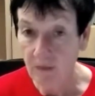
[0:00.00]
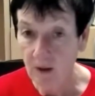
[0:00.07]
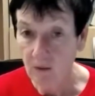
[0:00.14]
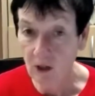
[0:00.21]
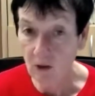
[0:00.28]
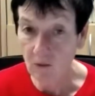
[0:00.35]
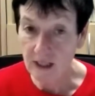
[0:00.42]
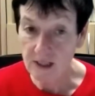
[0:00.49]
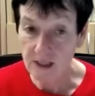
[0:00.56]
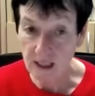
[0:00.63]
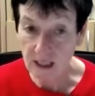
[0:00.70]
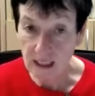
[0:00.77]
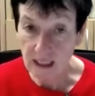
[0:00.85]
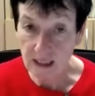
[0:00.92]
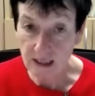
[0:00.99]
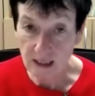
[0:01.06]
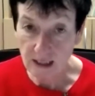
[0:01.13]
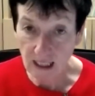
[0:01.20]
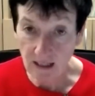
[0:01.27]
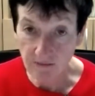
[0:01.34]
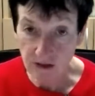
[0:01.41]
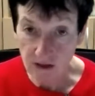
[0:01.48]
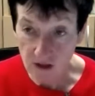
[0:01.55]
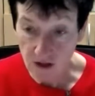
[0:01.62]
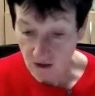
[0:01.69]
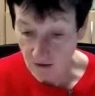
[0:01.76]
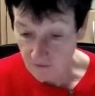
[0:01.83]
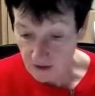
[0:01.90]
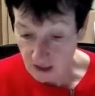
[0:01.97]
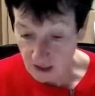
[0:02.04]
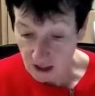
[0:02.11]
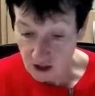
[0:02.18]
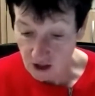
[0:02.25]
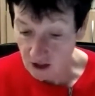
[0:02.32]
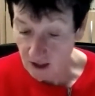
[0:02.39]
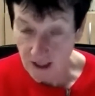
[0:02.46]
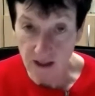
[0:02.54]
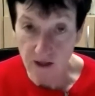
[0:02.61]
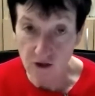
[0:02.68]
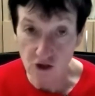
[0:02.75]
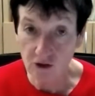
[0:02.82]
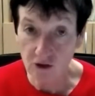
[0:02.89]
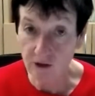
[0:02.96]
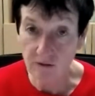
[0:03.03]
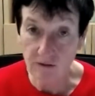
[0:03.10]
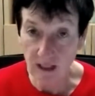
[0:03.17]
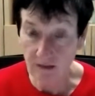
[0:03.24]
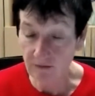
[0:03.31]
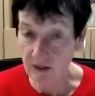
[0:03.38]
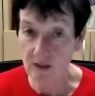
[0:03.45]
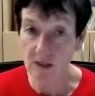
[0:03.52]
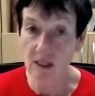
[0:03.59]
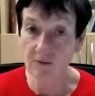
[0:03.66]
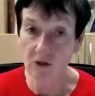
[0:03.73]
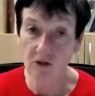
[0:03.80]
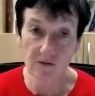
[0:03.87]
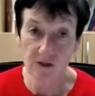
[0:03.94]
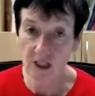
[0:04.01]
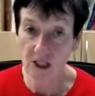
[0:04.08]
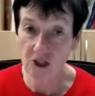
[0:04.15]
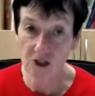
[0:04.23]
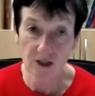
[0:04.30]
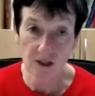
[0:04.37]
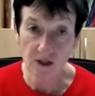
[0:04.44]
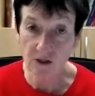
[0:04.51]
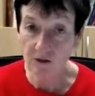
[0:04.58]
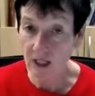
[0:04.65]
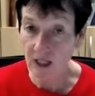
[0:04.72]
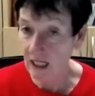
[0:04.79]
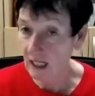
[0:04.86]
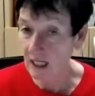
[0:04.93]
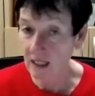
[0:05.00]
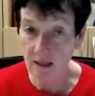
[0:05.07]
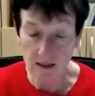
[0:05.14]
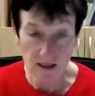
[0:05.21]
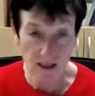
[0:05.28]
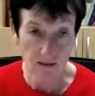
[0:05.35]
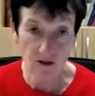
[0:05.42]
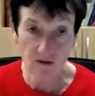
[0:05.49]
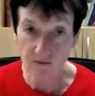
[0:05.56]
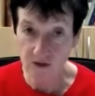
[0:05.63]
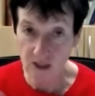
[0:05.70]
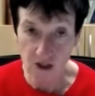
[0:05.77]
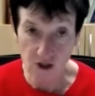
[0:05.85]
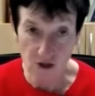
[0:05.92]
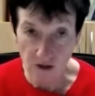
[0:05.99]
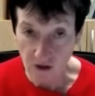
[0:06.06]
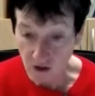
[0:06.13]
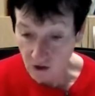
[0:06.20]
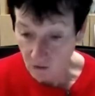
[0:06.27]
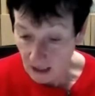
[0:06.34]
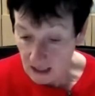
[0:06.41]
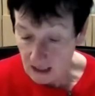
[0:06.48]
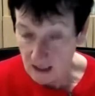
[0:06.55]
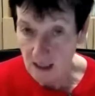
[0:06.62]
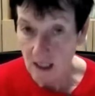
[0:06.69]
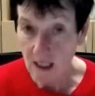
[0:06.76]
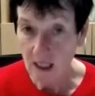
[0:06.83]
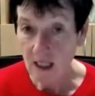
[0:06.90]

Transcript: while we're sitting here today having this conversation, I can assure you they're having the same conversation in the UK, the same conversation in the US.